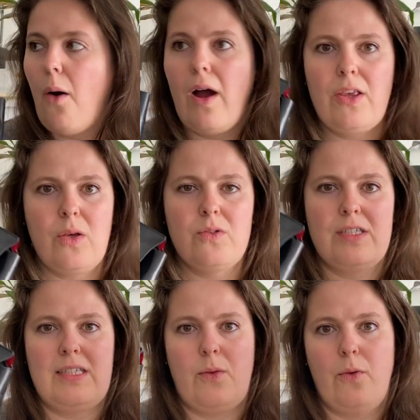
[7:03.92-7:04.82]
I use
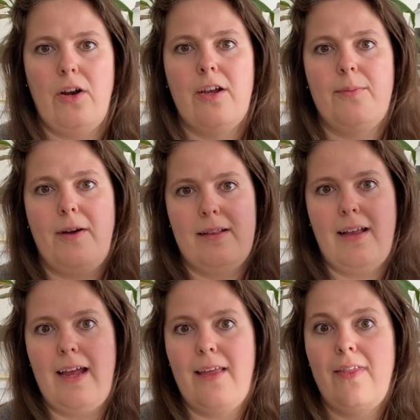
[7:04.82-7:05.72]
this at work, but
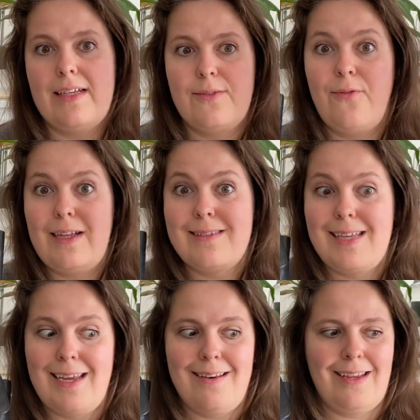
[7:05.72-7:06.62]
like this fits
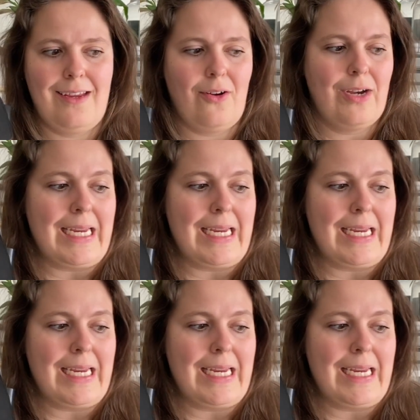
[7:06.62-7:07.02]
in here